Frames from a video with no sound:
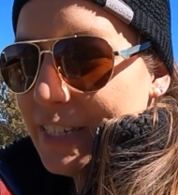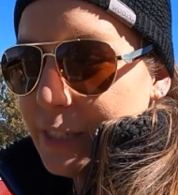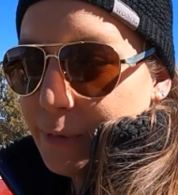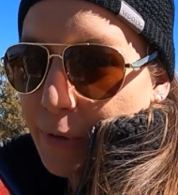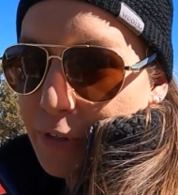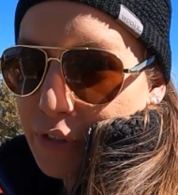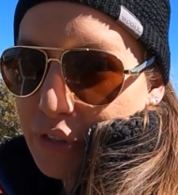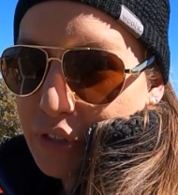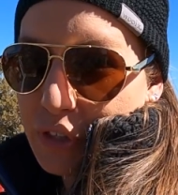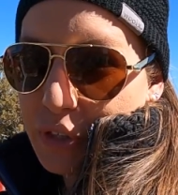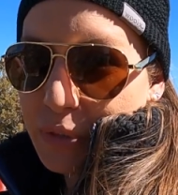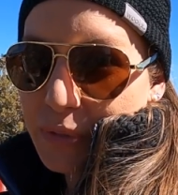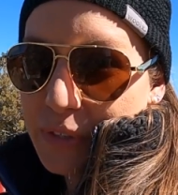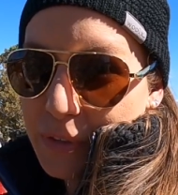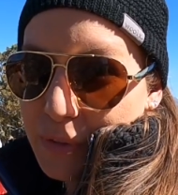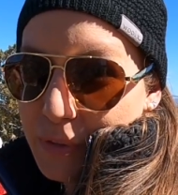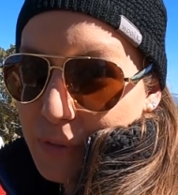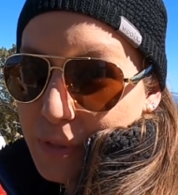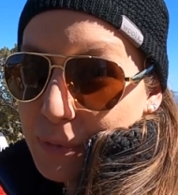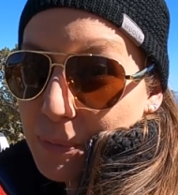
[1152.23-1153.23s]
especially
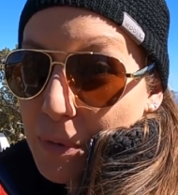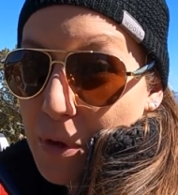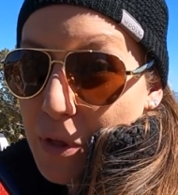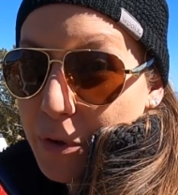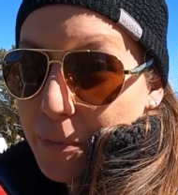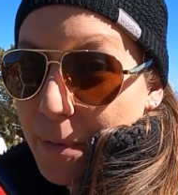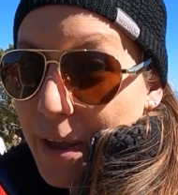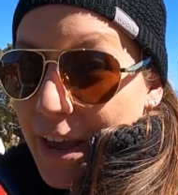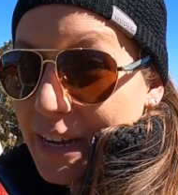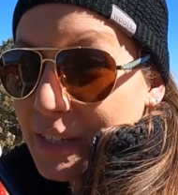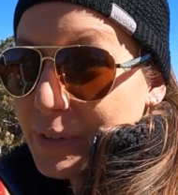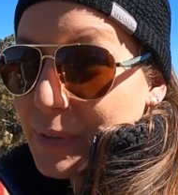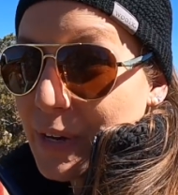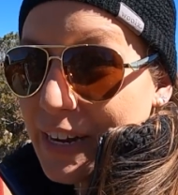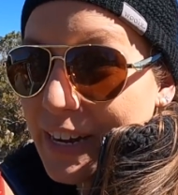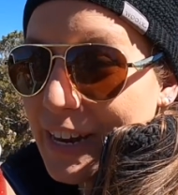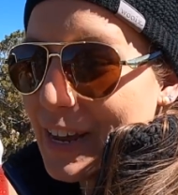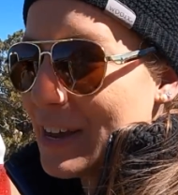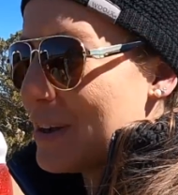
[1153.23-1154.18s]
using those smaller bags right